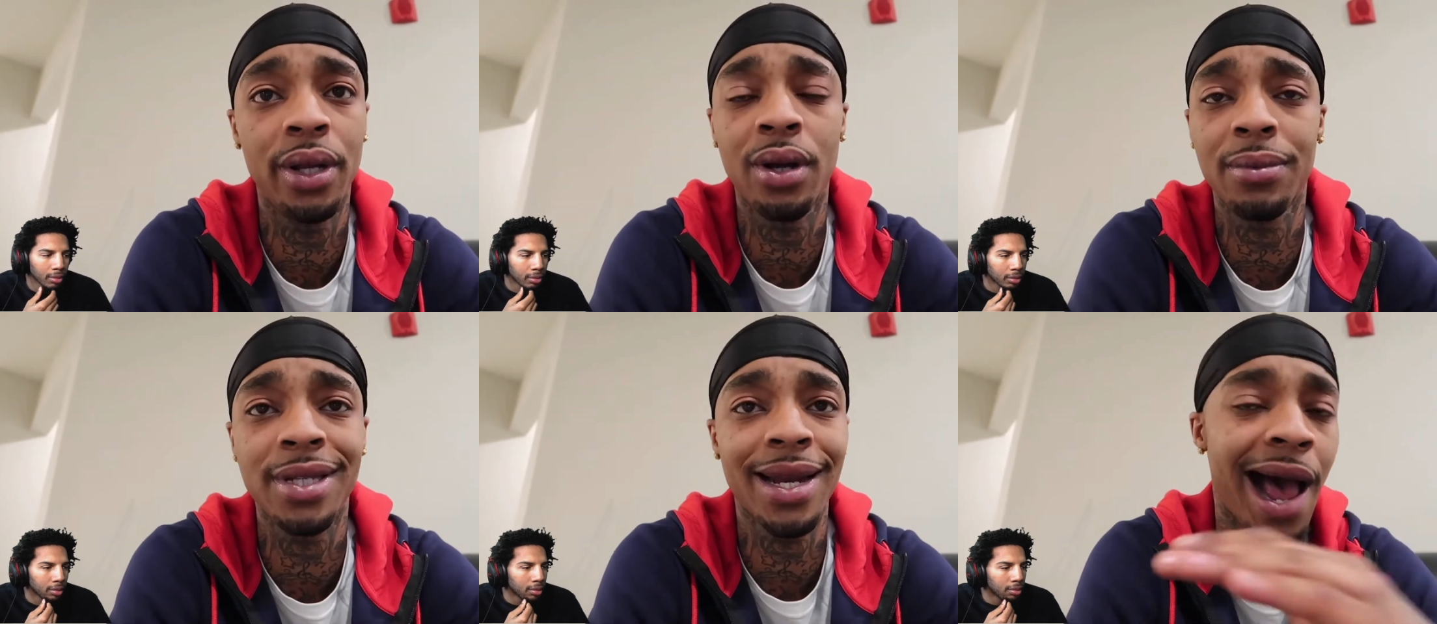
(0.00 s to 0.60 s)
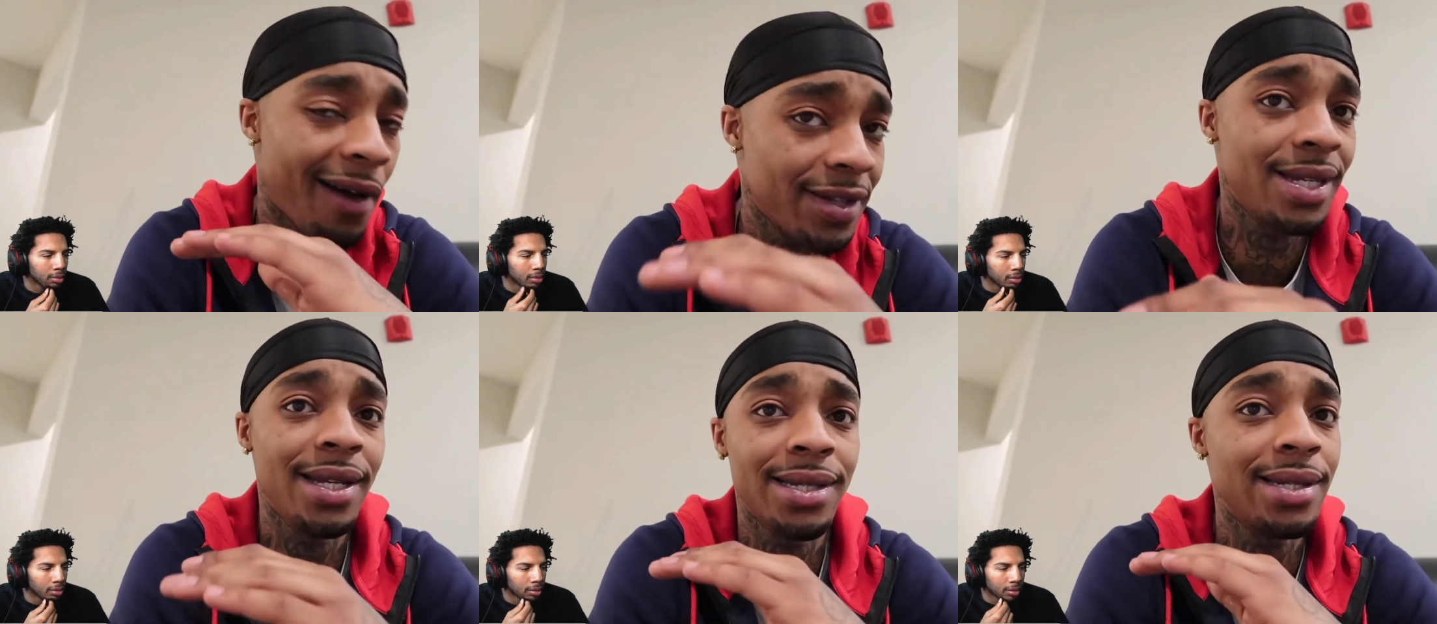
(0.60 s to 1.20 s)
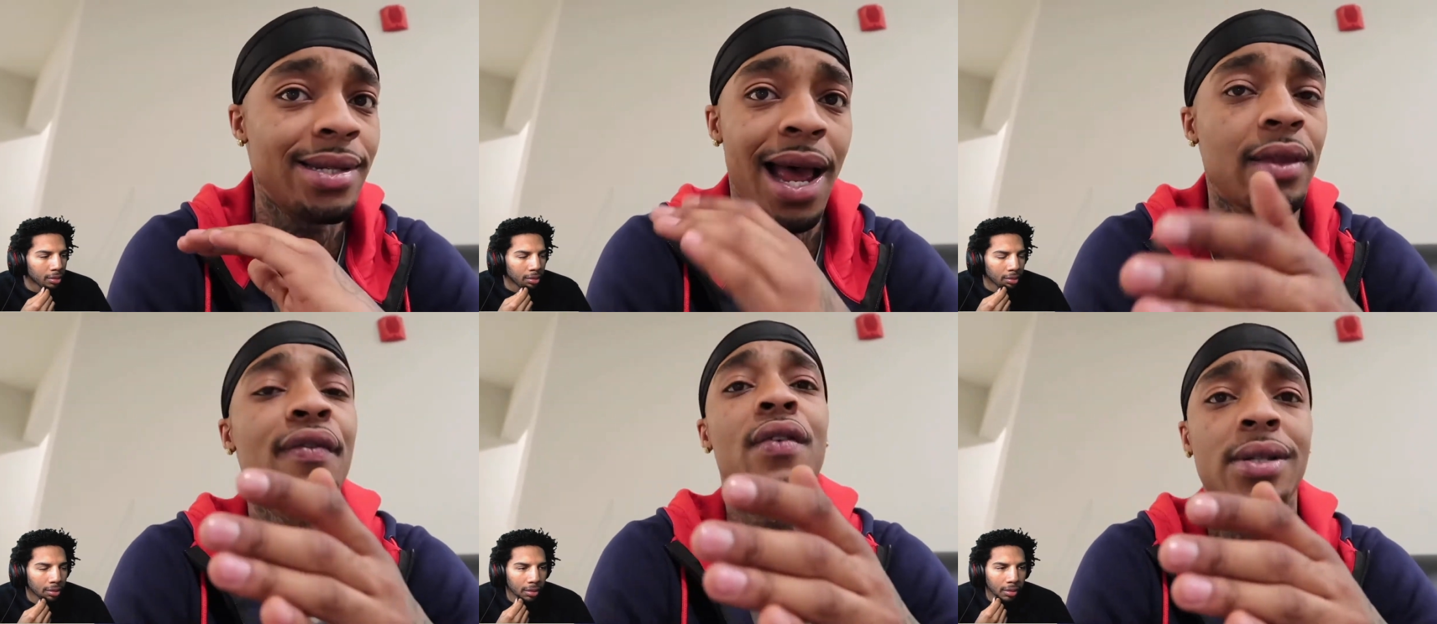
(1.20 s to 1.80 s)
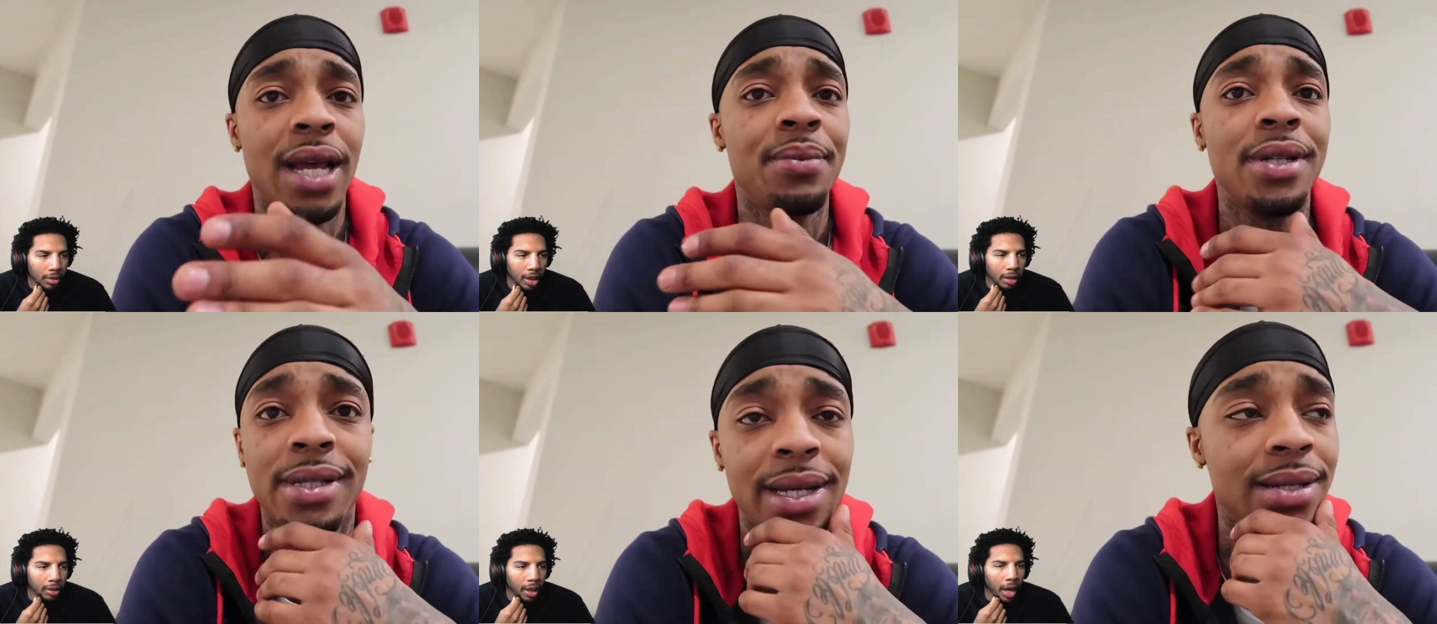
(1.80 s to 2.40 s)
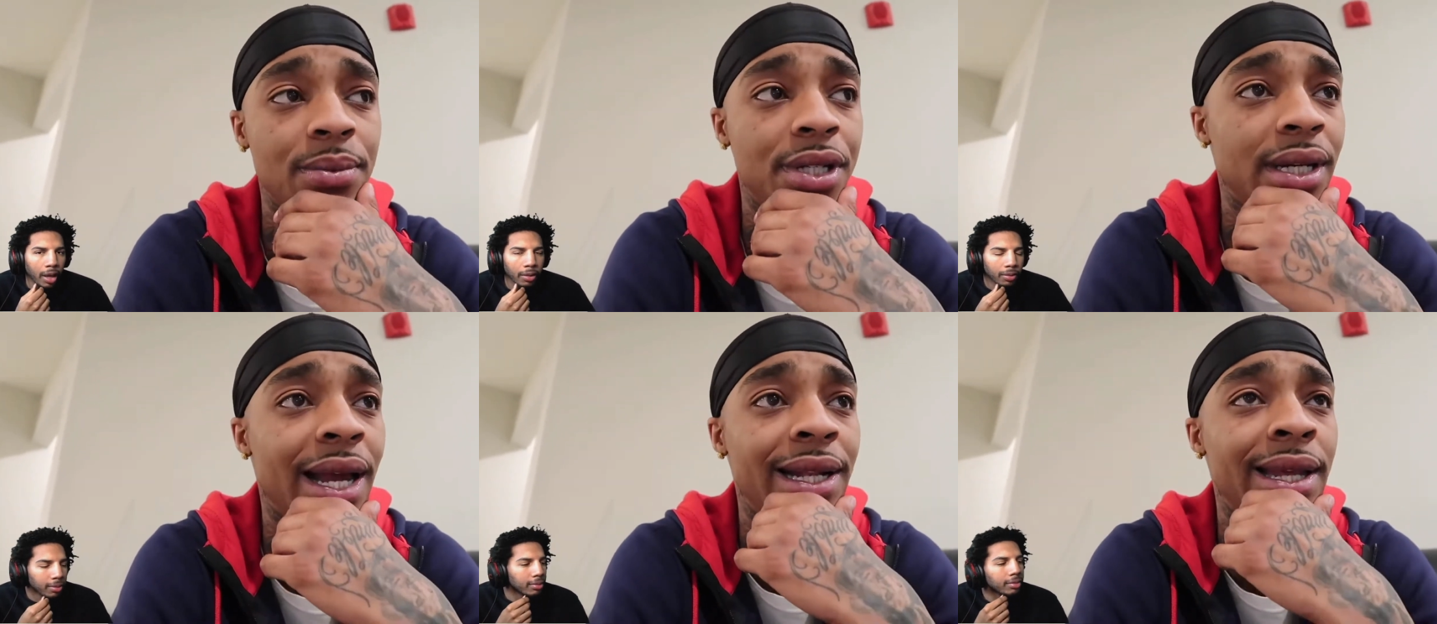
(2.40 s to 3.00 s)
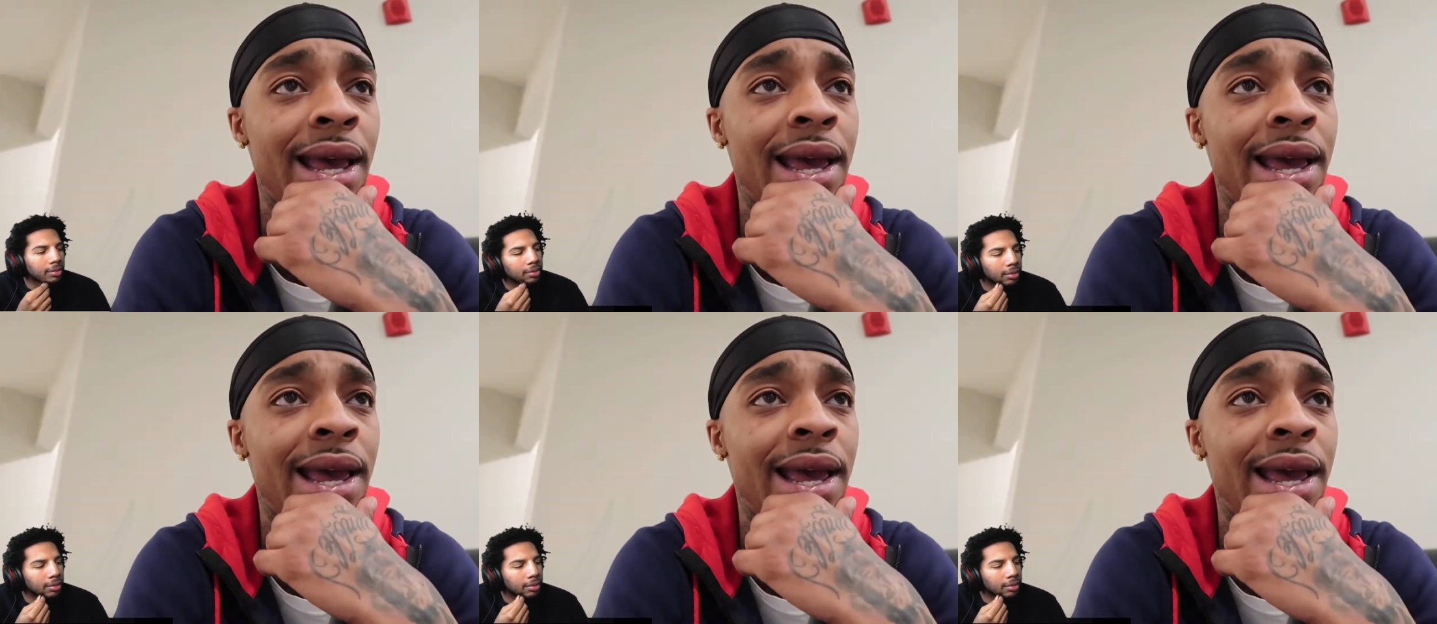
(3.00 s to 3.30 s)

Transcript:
Speaker 1: You know what I'm saying? Obviously, this is not the first time she's shit like that.